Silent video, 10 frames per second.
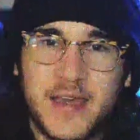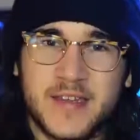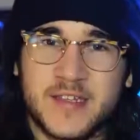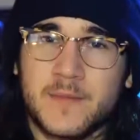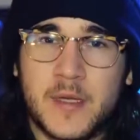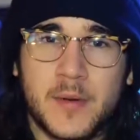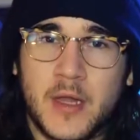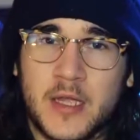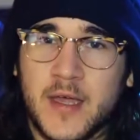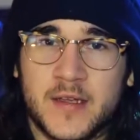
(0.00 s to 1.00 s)
Some people
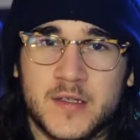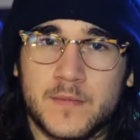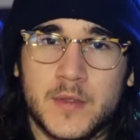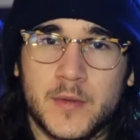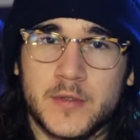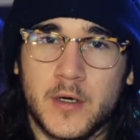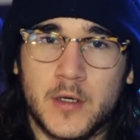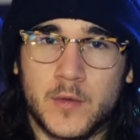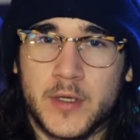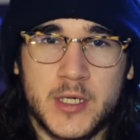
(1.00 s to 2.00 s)
like that and some people don't.
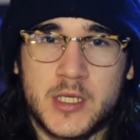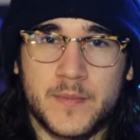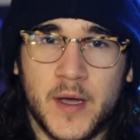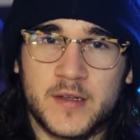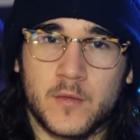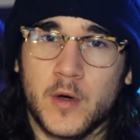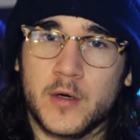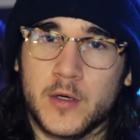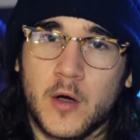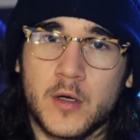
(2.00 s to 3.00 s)
It really just depends on what
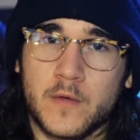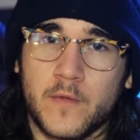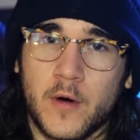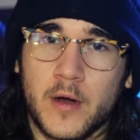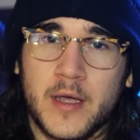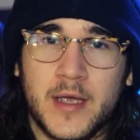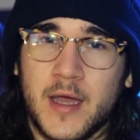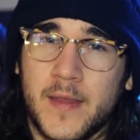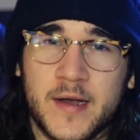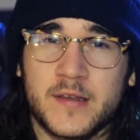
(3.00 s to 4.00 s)
you're going for.
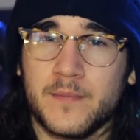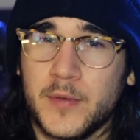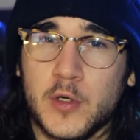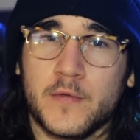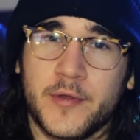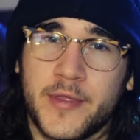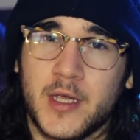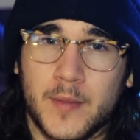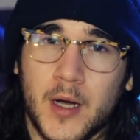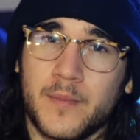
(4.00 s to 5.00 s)
And that's the beautiful
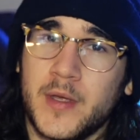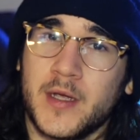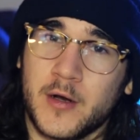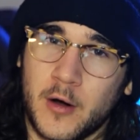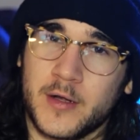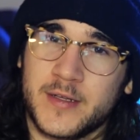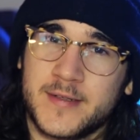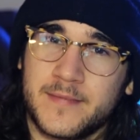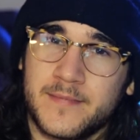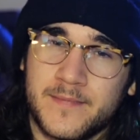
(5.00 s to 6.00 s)
thing about being an
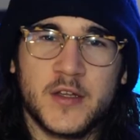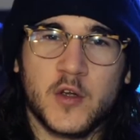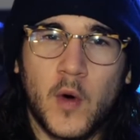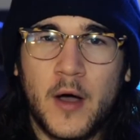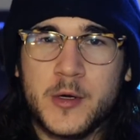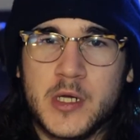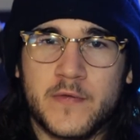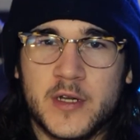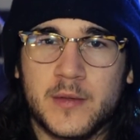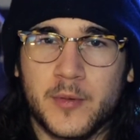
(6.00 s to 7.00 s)
artist. So why would you
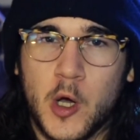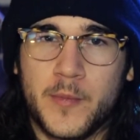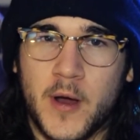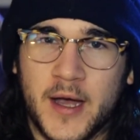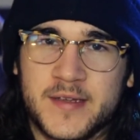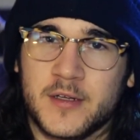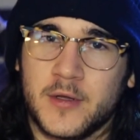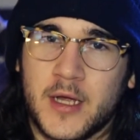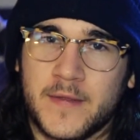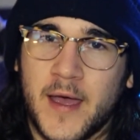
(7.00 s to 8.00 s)
ever need to blow up your ISO
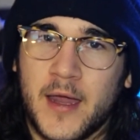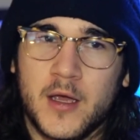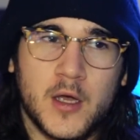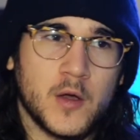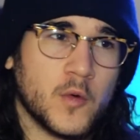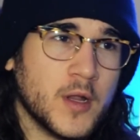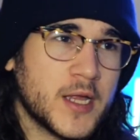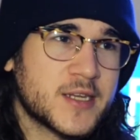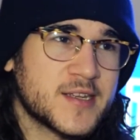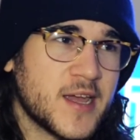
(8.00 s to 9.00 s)
like that? Well,
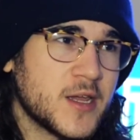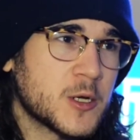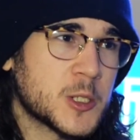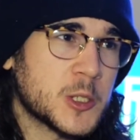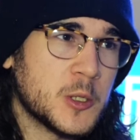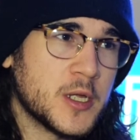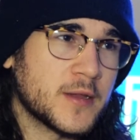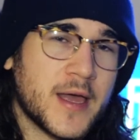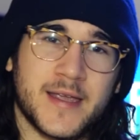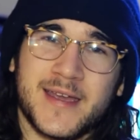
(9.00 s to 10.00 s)
let's say you're shooting
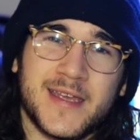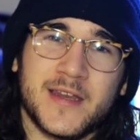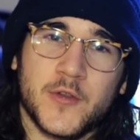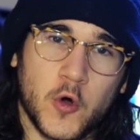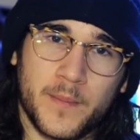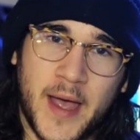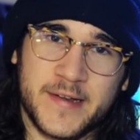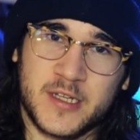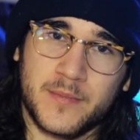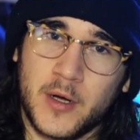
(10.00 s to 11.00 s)
like an indoor
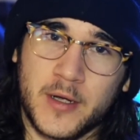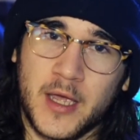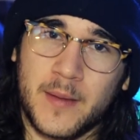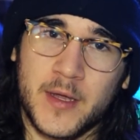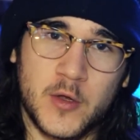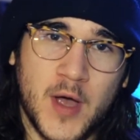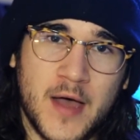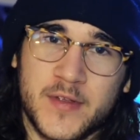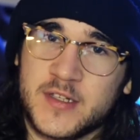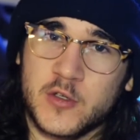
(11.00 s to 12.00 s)
basketball game and you
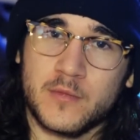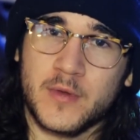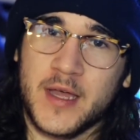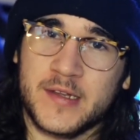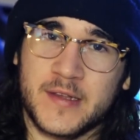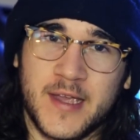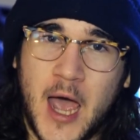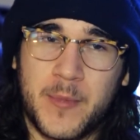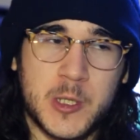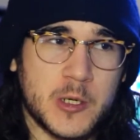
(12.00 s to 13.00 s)
have a zoom lens and the
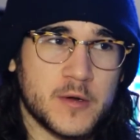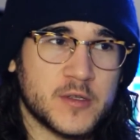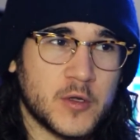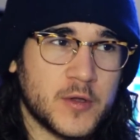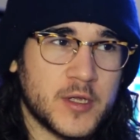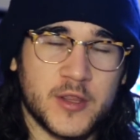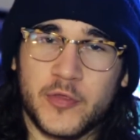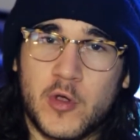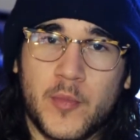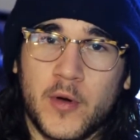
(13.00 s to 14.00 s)
aperture is only a
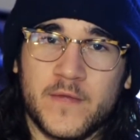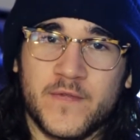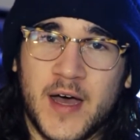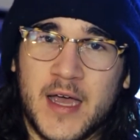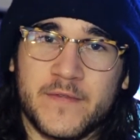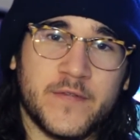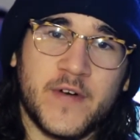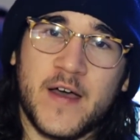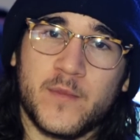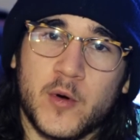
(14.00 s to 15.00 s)
3.5 to
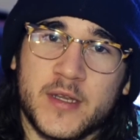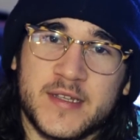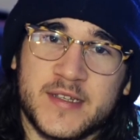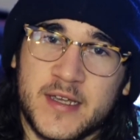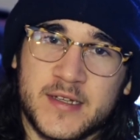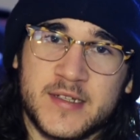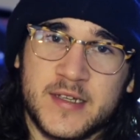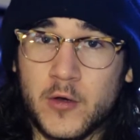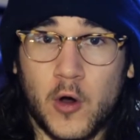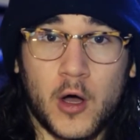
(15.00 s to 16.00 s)
5.6.
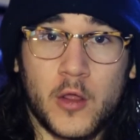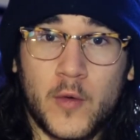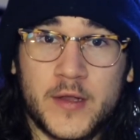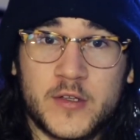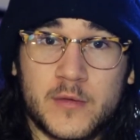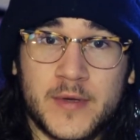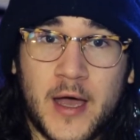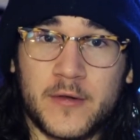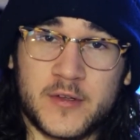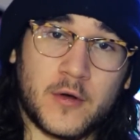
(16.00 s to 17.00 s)
You're all the way zoomed
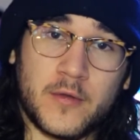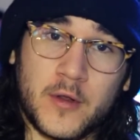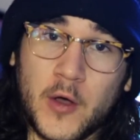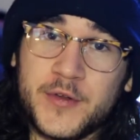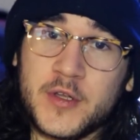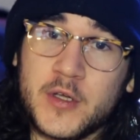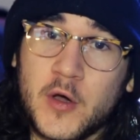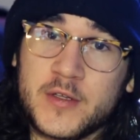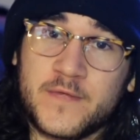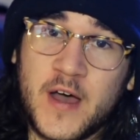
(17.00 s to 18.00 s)
out, so the lowest you can go
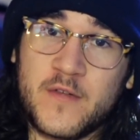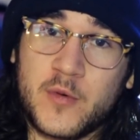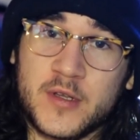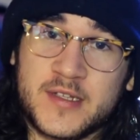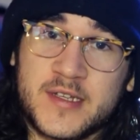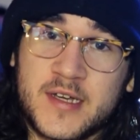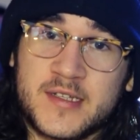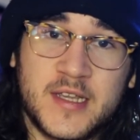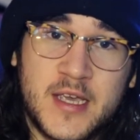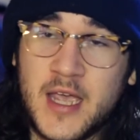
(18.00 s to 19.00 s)
is a
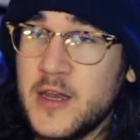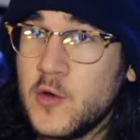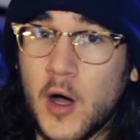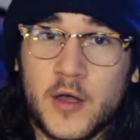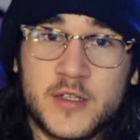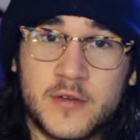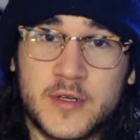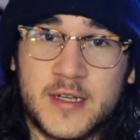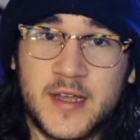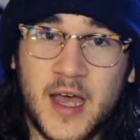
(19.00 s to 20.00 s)
5.6, and you also
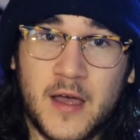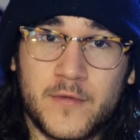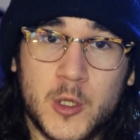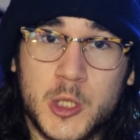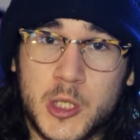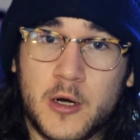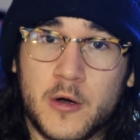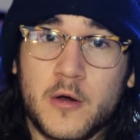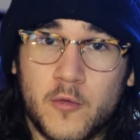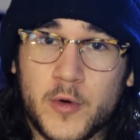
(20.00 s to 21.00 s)
need to have your
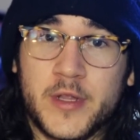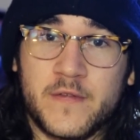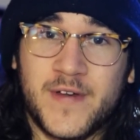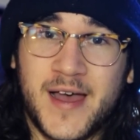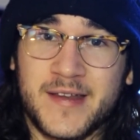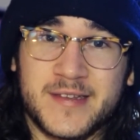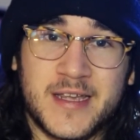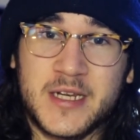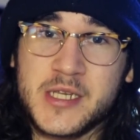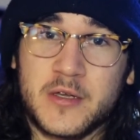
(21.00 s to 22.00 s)
shutter really fast,
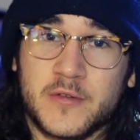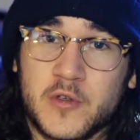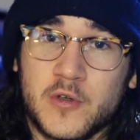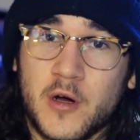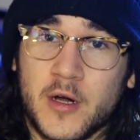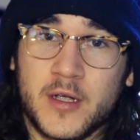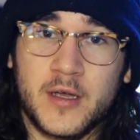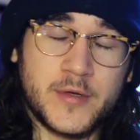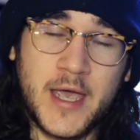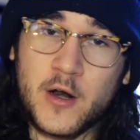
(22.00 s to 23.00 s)
and it's still too dark.
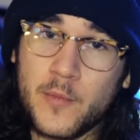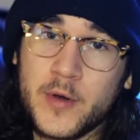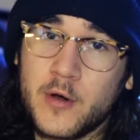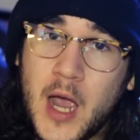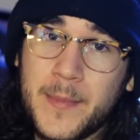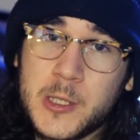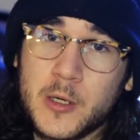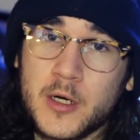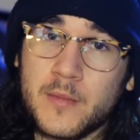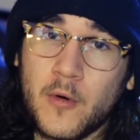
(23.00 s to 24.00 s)
You can't open your aperture
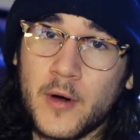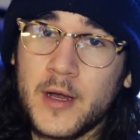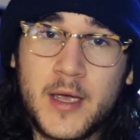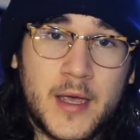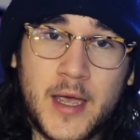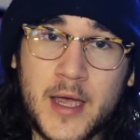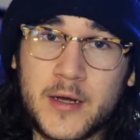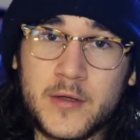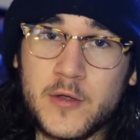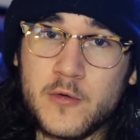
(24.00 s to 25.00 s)
anymore,
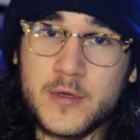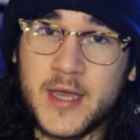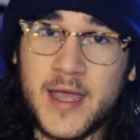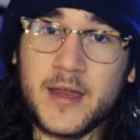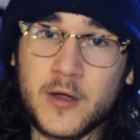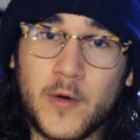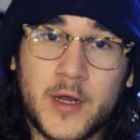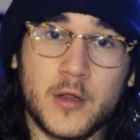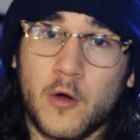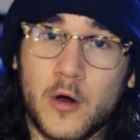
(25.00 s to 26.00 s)
and you can't go
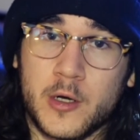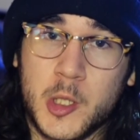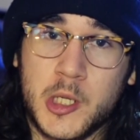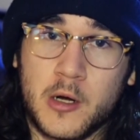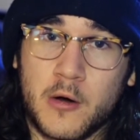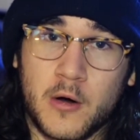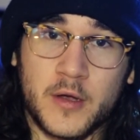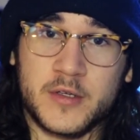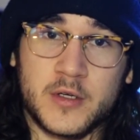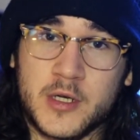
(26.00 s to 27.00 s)
any lower on your shutter or
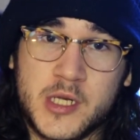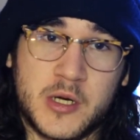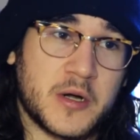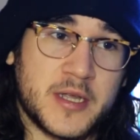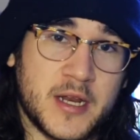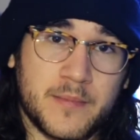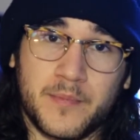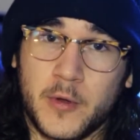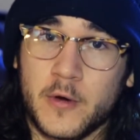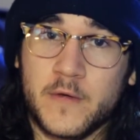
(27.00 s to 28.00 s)
else you're going to start getting
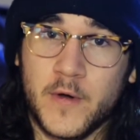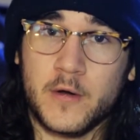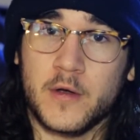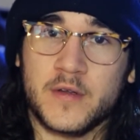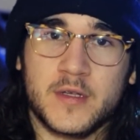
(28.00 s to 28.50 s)
blurry photos.